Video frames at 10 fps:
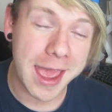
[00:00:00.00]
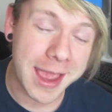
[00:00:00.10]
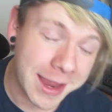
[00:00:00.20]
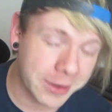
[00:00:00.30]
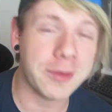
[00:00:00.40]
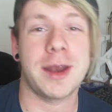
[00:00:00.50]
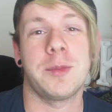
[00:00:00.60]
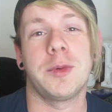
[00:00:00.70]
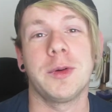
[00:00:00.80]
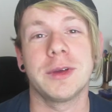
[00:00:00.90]

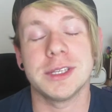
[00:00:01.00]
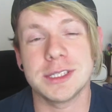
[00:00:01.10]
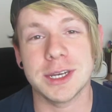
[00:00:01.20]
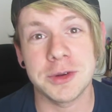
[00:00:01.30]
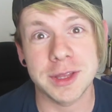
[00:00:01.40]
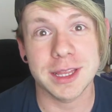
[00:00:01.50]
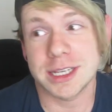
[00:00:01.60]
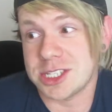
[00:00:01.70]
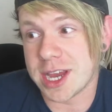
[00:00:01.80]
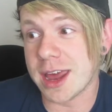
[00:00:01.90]
incredible, considering that
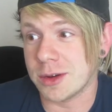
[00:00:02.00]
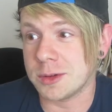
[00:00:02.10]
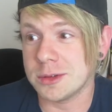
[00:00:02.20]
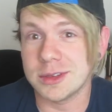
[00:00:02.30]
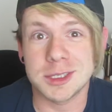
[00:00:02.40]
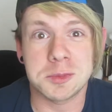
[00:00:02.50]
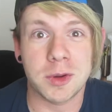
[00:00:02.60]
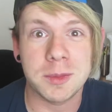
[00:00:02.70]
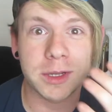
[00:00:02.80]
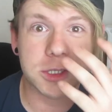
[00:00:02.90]
this channel has
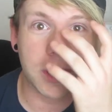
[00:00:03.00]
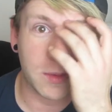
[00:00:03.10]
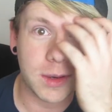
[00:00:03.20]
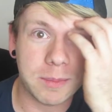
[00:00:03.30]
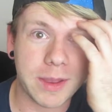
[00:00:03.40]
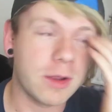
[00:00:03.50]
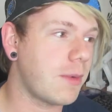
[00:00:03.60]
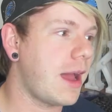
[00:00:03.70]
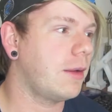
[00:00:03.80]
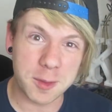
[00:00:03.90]
pretty much only been around